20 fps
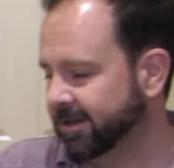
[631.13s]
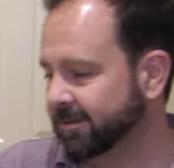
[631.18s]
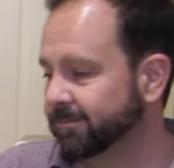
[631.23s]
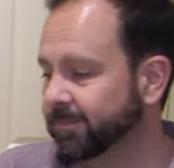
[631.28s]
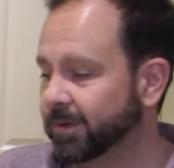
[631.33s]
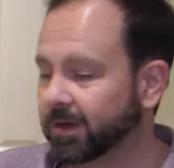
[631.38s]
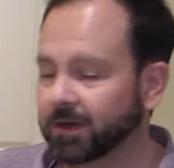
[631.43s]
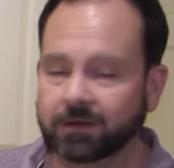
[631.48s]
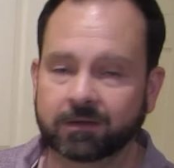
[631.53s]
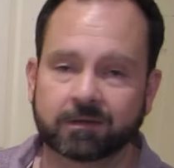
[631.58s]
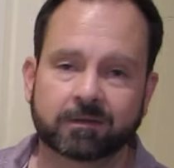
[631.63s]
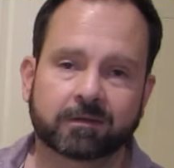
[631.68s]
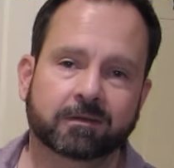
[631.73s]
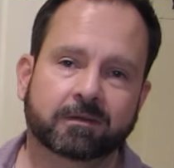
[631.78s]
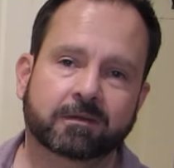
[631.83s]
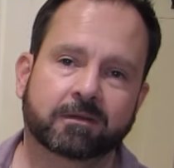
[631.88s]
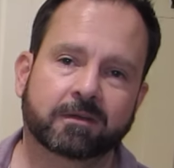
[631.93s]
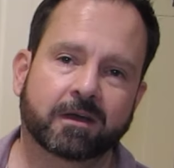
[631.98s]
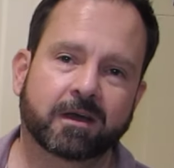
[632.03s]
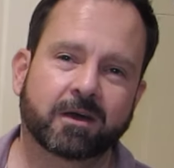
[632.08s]
But
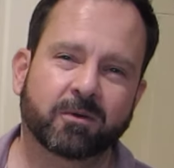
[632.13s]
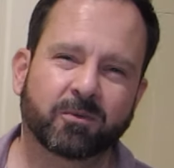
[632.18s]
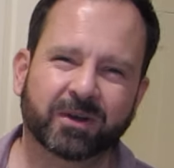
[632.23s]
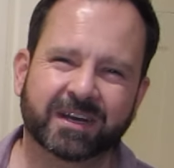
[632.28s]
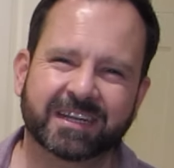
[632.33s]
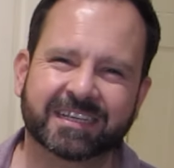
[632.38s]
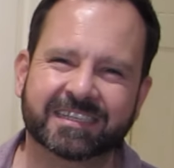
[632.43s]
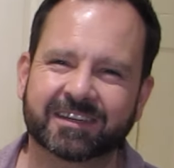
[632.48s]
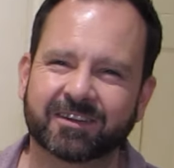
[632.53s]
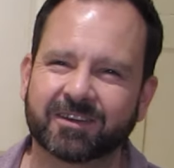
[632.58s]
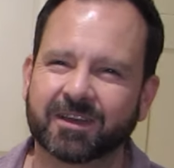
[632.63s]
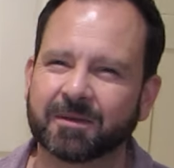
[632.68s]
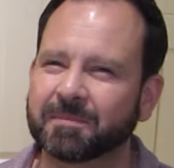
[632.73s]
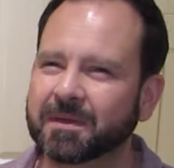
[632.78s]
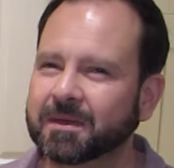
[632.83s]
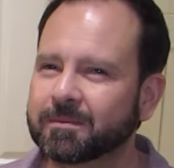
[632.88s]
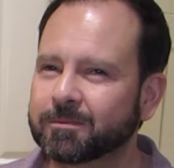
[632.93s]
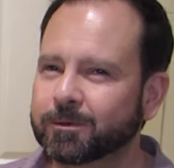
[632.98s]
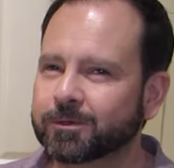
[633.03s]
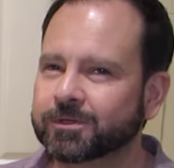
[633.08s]
I want it to look a
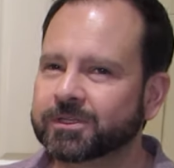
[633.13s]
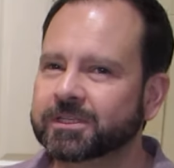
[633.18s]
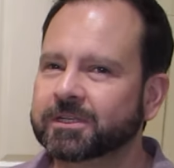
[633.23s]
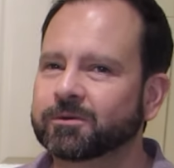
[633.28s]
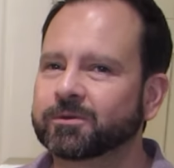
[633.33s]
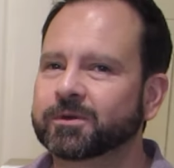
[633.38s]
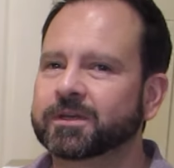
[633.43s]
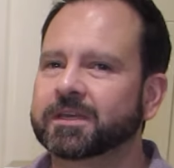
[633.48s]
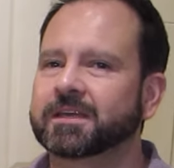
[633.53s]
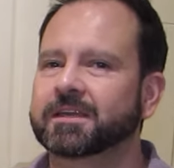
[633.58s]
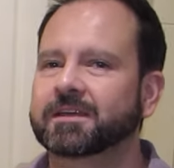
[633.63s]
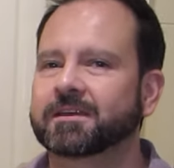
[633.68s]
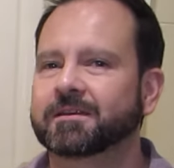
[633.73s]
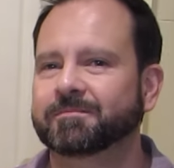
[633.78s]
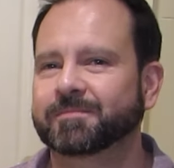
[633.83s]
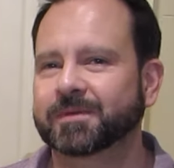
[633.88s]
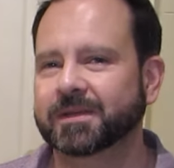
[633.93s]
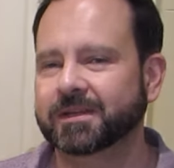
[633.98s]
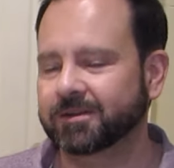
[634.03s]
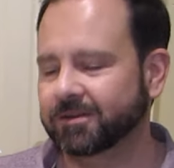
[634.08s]
bit more silky, a
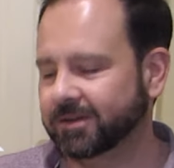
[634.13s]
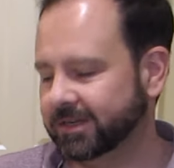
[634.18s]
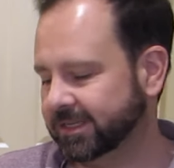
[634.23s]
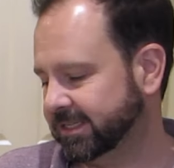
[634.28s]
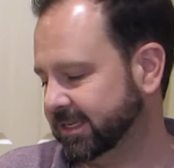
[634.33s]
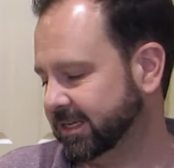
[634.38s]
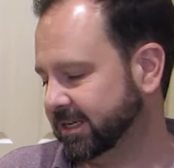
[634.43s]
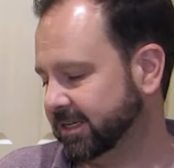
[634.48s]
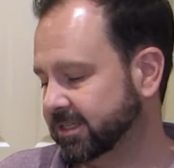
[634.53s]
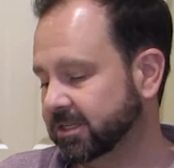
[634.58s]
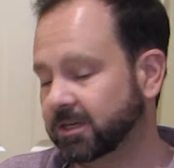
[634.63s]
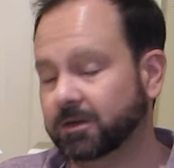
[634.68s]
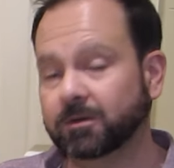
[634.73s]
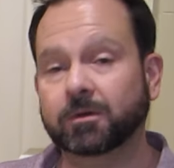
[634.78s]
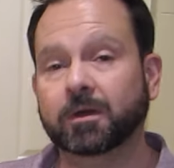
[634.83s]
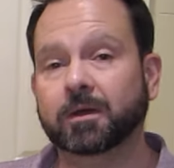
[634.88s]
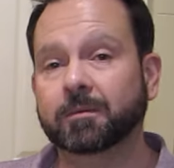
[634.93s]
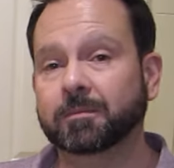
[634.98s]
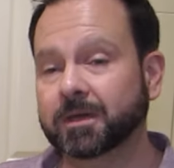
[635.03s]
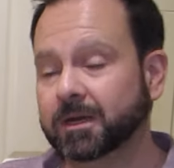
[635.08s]
bit nicer, so
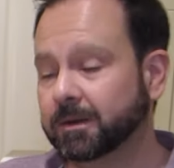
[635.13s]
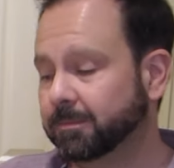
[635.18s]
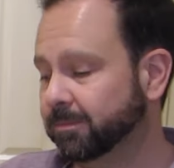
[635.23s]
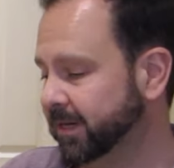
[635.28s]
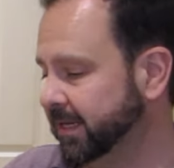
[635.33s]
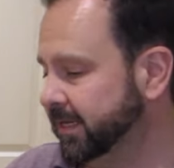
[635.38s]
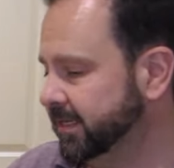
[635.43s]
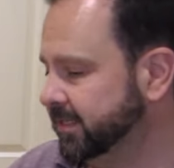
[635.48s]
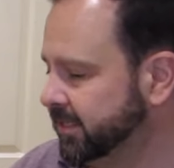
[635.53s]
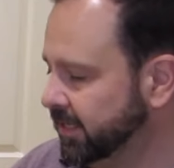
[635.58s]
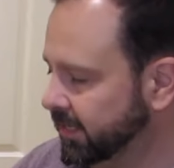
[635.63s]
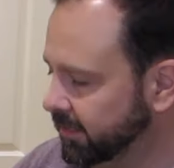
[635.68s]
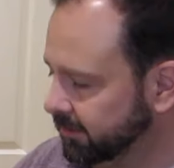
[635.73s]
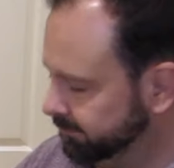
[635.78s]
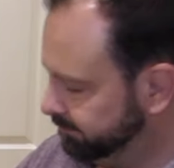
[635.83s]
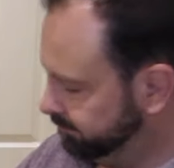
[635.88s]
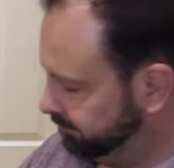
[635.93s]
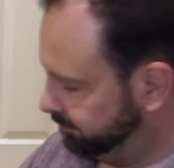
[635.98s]
I'm going to blitz it.